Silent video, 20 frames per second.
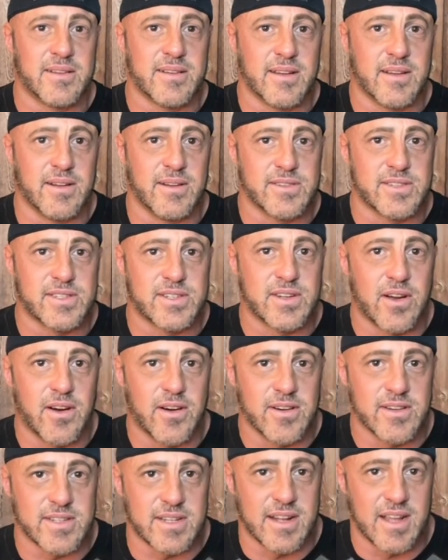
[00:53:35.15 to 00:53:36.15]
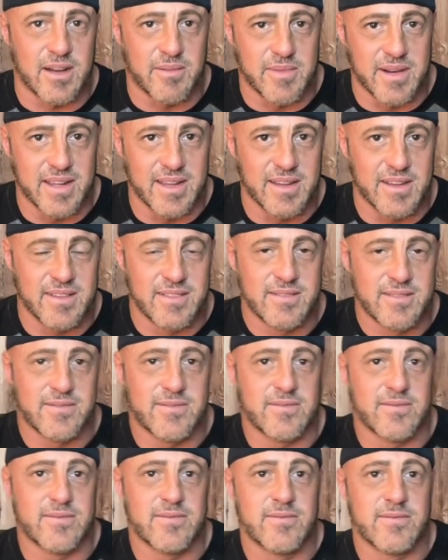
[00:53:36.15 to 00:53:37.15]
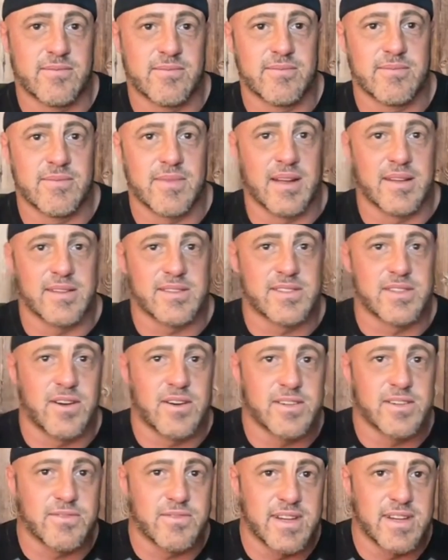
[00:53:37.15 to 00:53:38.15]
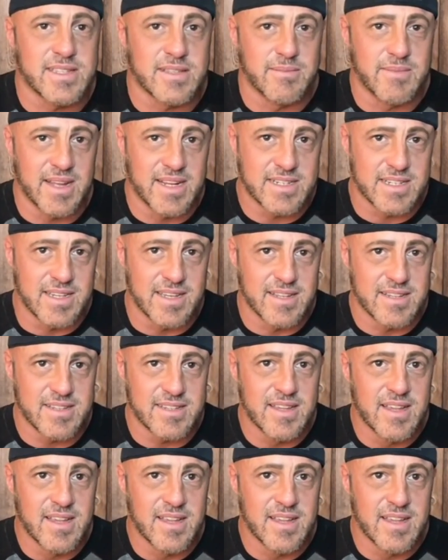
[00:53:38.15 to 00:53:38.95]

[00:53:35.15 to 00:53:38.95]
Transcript: you know, stars and how many uh, stars a wrestling match gets.